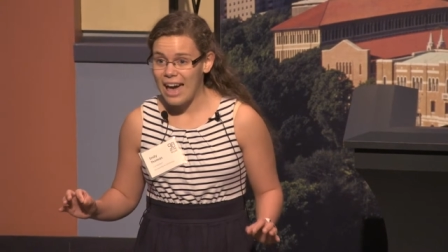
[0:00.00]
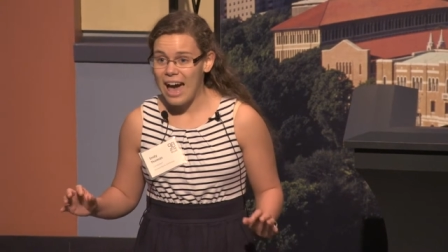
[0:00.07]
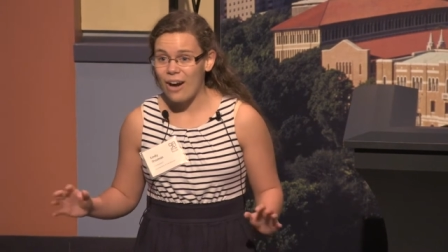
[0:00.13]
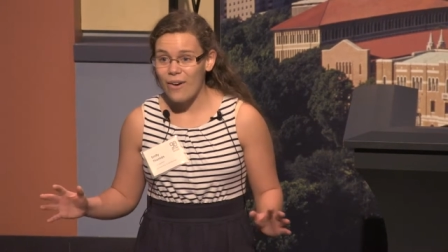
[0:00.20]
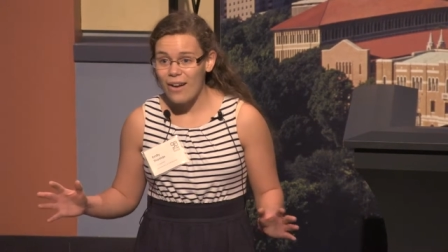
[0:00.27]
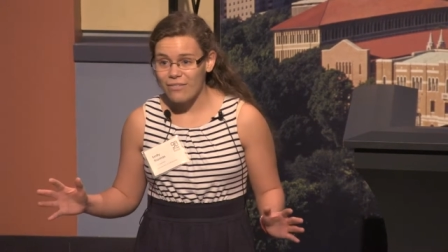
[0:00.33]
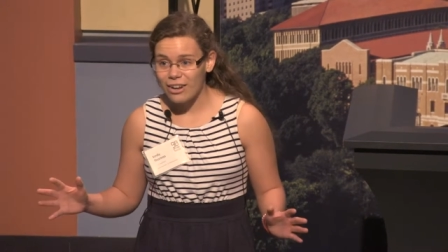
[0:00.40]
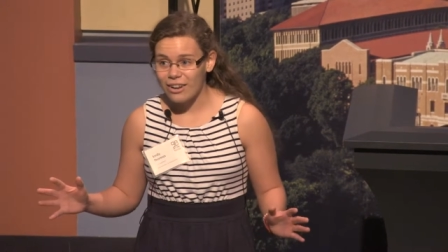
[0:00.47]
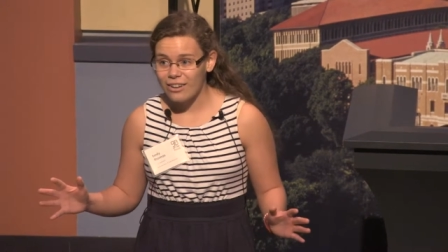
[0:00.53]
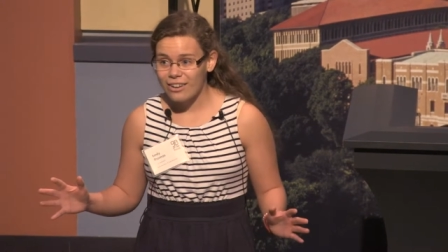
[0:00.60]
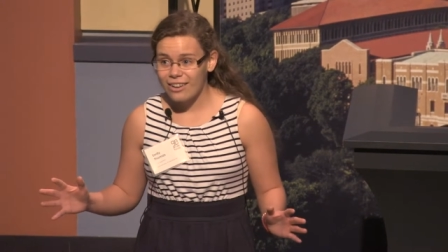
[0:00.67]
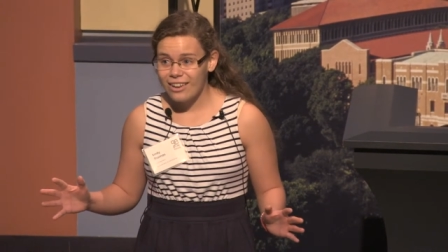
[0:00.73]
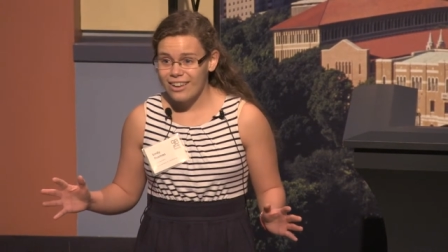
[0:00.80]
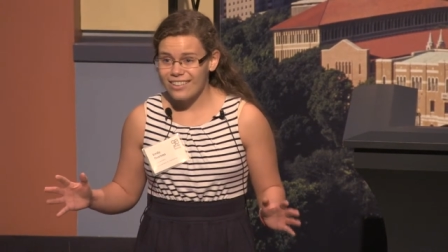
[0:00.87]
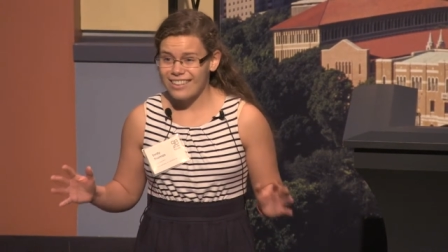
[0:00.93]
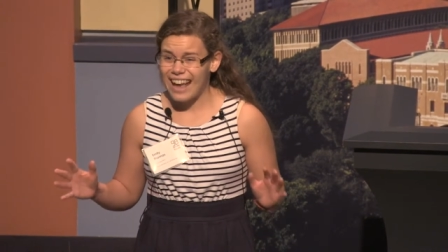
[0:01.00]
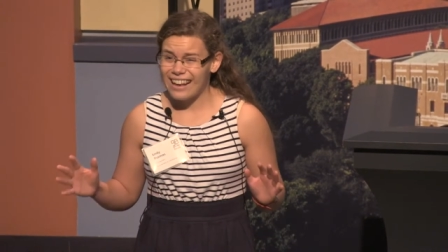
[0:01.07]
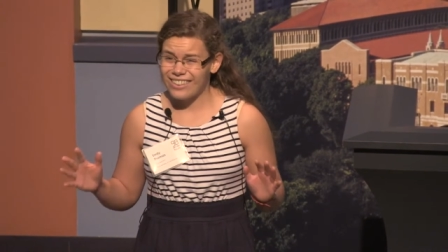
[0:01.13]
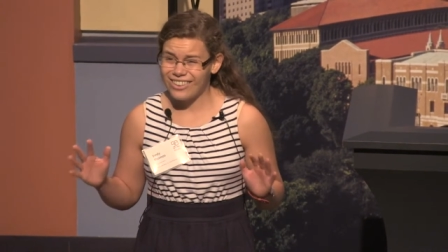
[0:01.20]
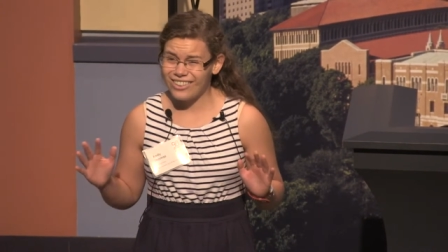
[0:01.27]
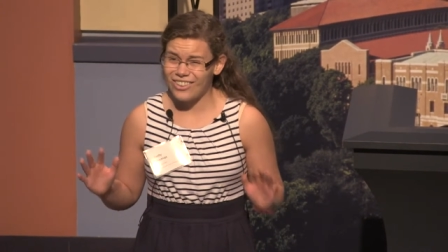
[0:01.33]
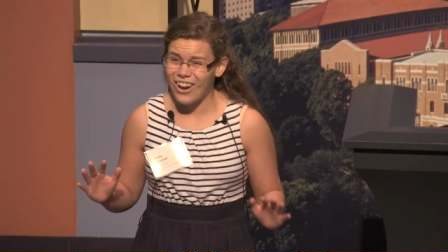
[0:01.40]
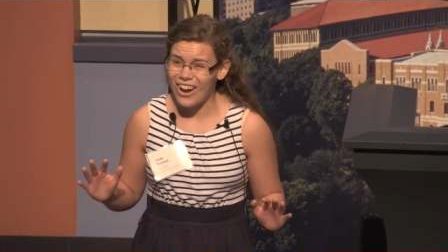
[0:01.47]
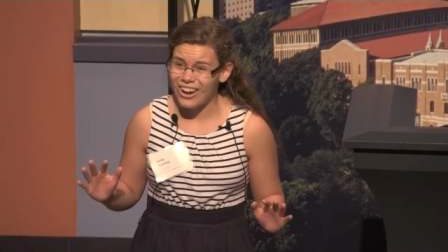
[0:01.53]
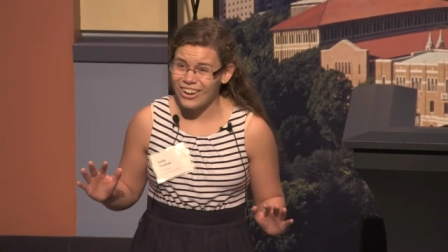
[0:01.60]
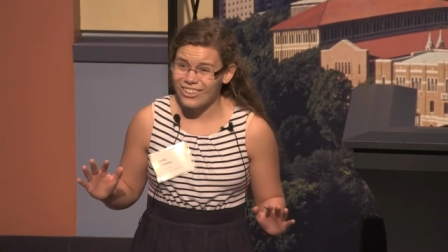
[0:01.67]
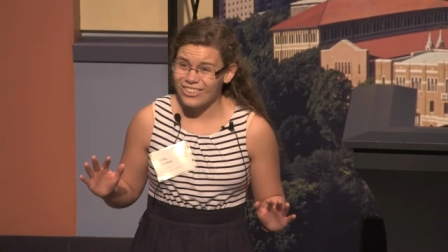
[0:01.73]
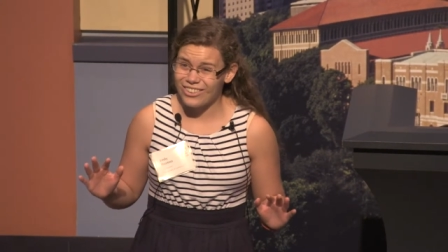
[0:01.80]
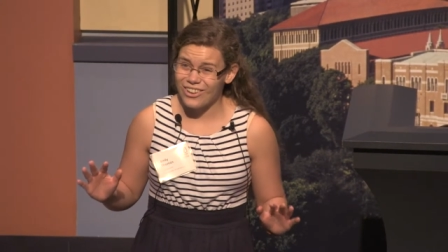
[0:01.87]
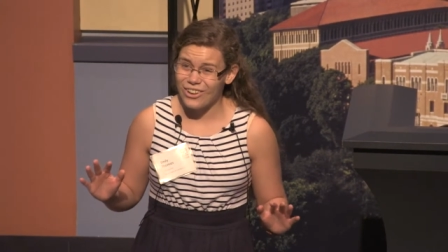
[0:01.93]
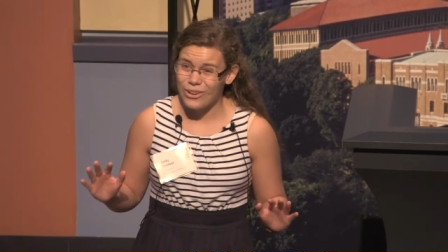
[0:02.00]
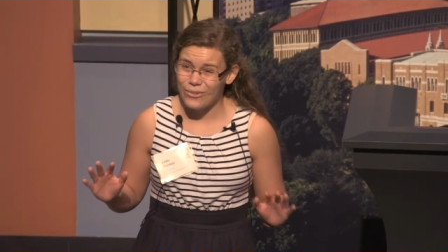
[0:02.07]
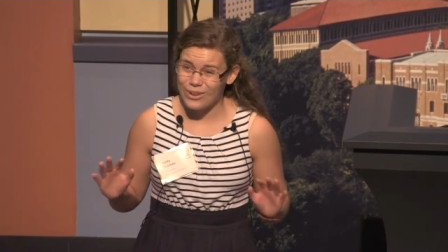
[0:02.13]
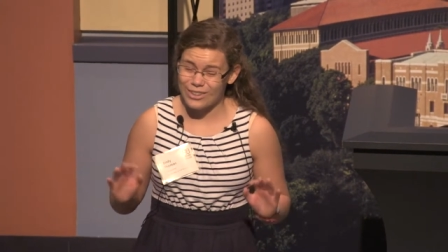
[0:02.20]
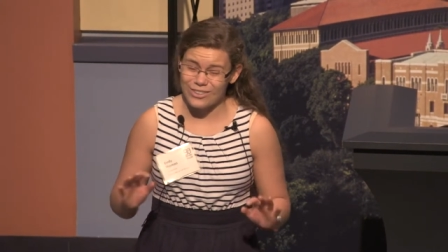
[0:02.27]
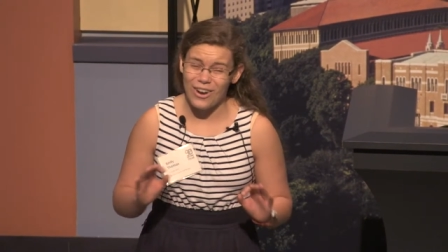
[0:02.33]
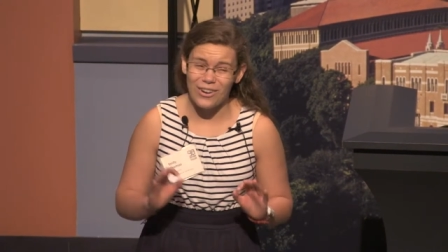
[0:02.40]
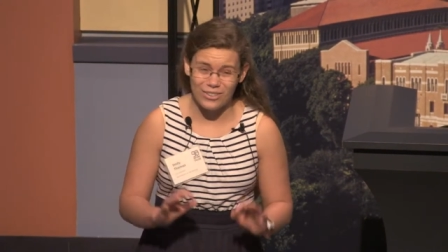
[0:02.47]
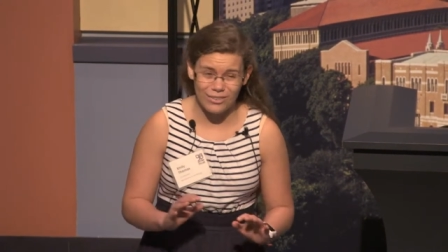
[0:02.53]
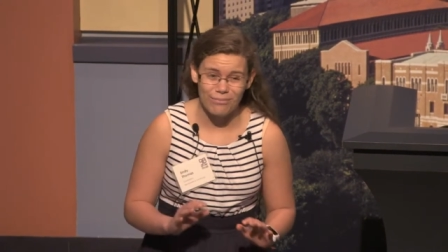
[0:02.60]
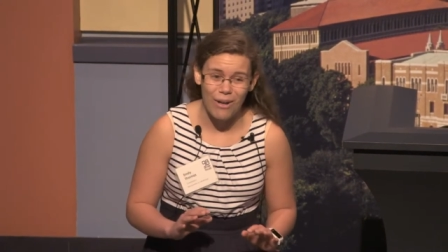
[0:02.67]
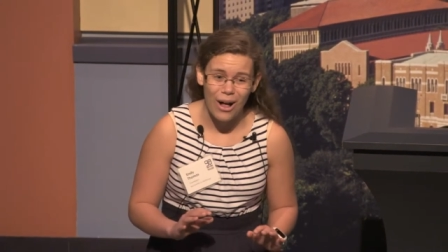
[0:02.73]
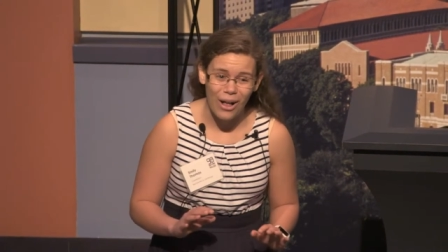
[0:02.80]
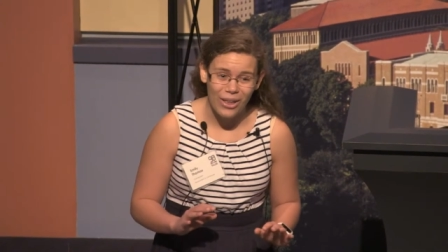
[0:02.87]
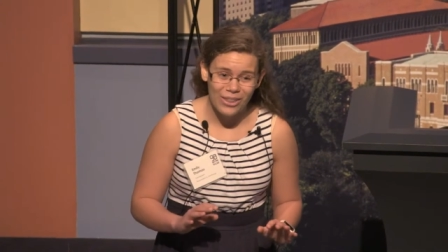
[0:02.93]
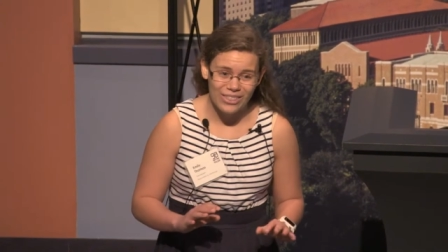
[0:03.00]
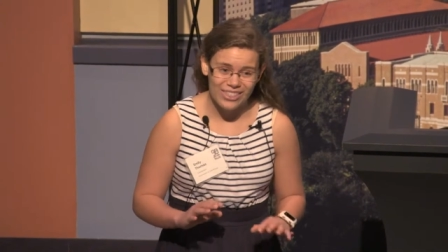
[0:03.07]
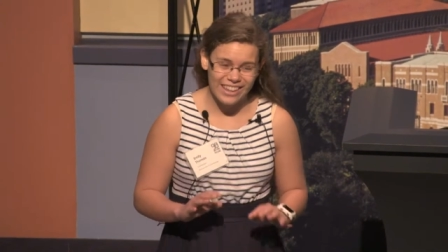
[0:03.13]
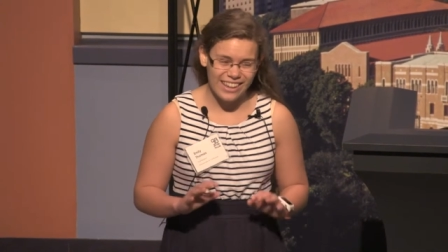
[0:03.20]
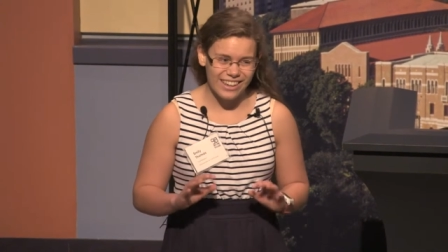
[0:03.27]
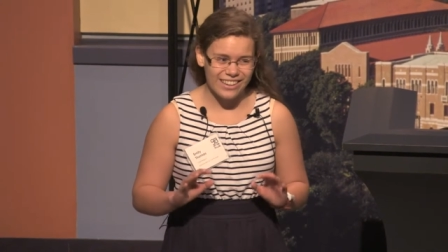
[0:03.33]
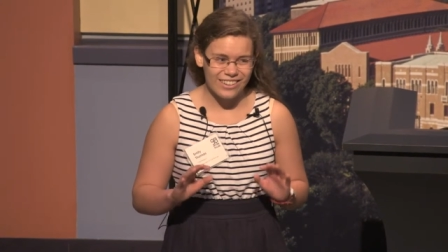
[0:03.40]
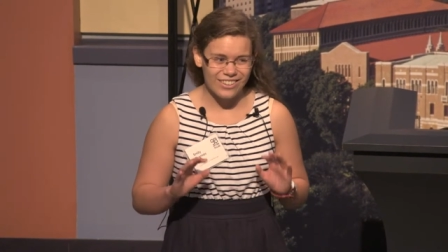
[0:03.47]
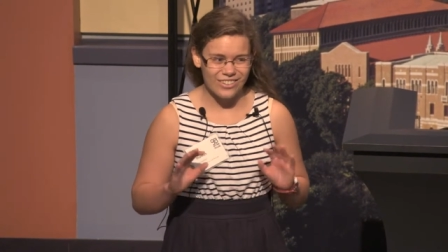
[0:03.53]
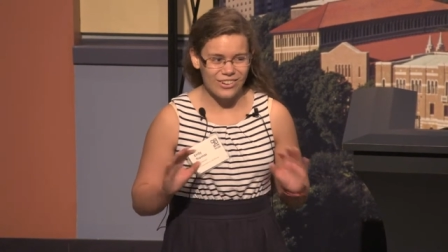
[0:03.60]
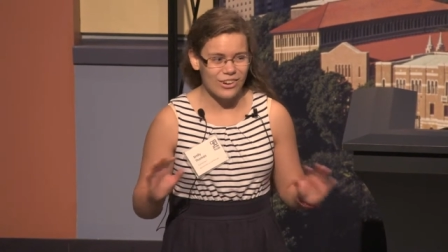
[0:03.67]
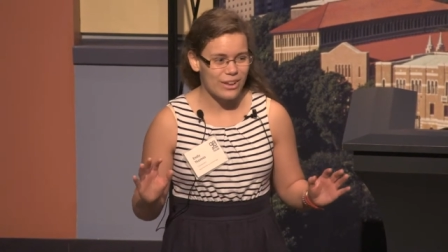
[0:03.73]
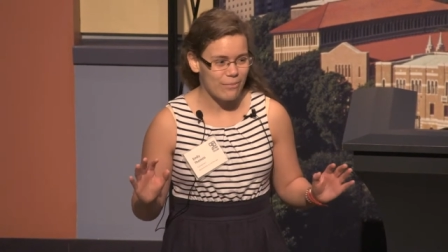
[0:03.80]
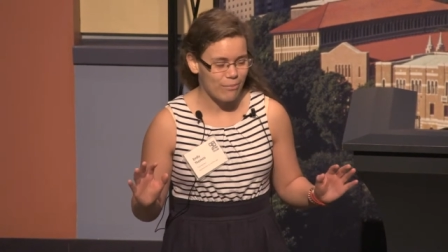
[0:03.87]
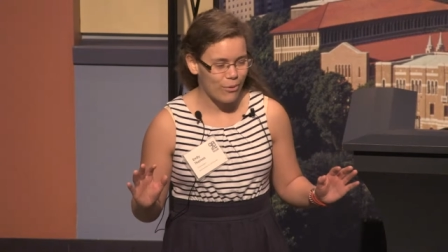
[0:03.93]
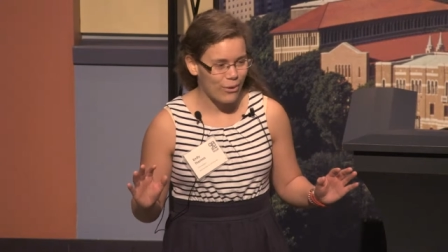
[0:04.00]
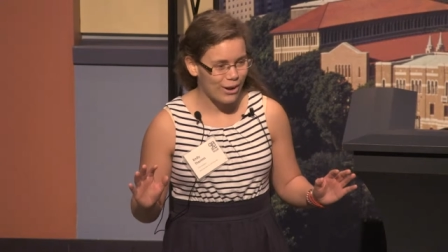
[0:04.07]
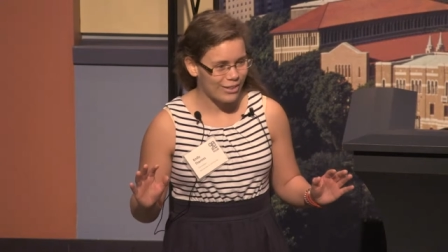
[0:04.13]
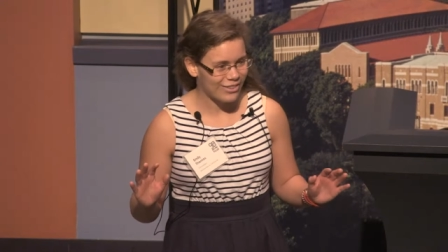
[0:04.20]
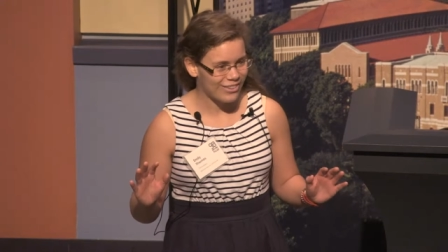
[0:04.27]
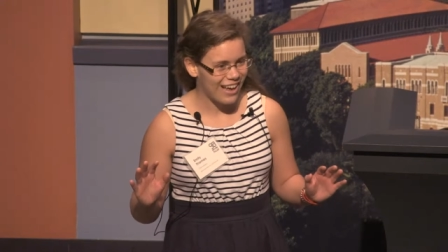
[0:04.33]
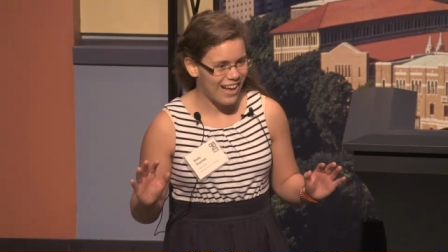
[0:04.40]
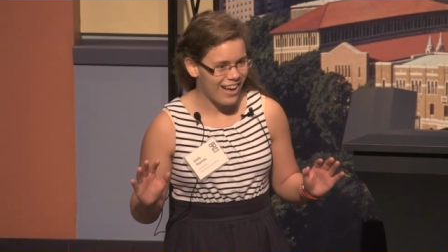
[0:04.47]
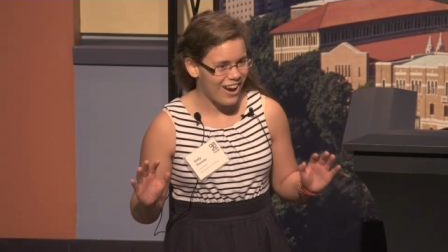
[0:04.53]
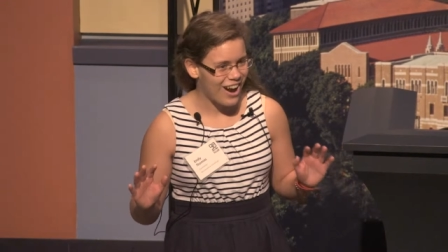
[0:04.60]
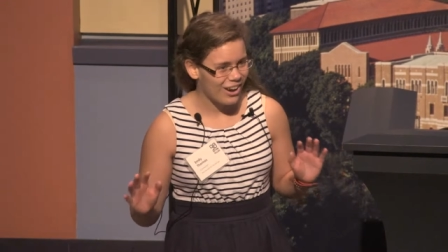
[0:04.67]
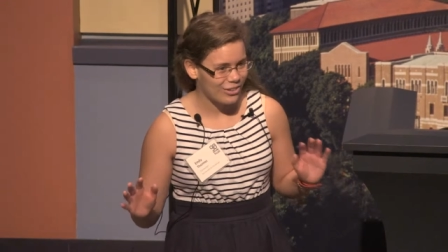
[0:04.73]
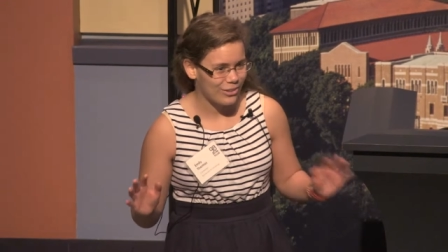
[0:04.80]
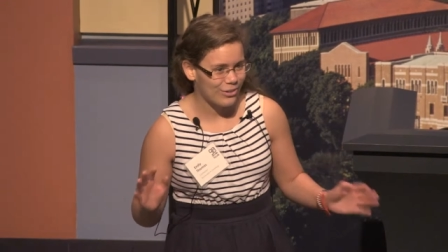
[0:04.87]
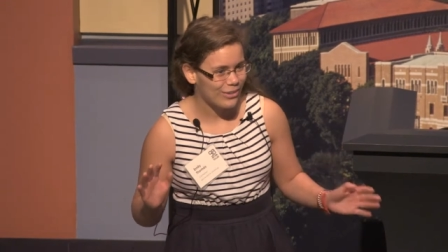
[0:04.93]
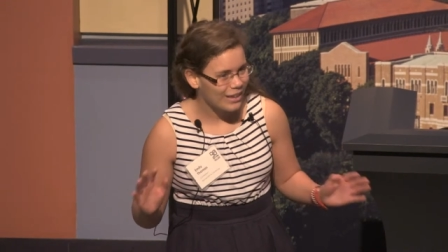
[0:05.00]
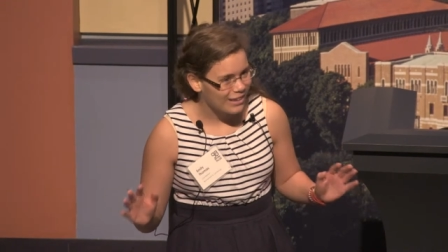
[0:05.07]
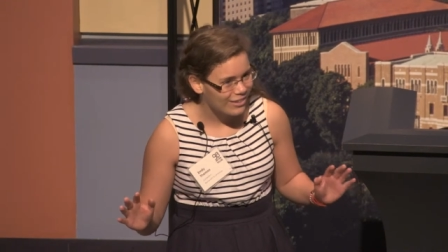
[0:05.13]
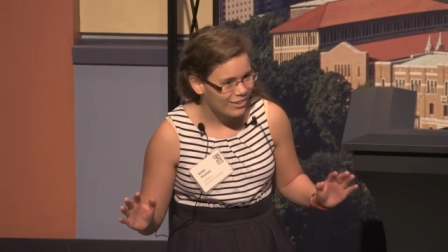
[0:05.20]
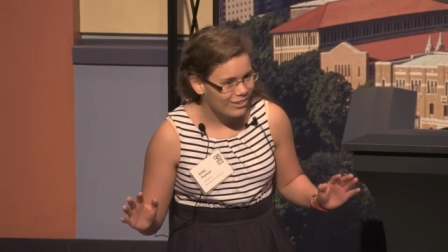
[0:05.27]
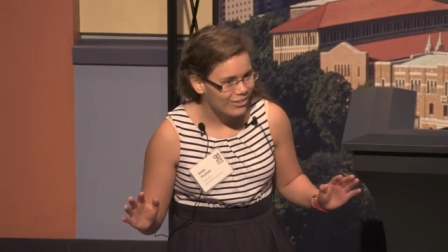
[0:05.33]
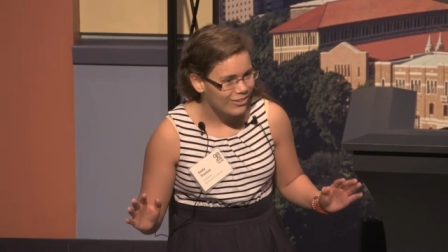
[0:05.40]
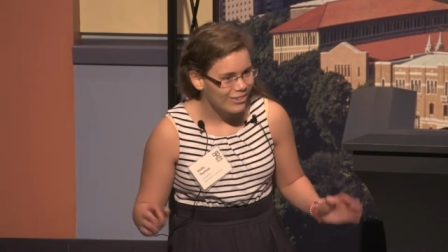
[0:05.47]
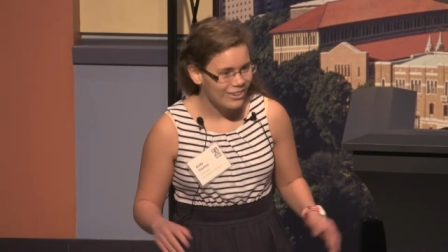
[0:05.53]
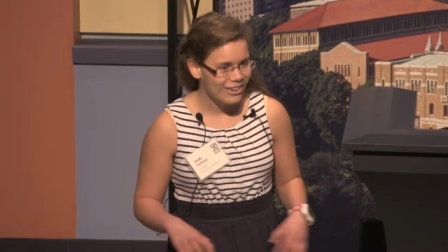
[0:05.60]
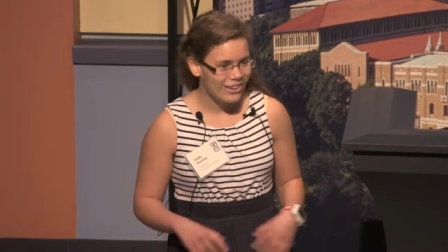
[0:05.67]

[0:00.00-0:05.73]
However, science is hard, so we start small. Think circuit boards, not R2D2.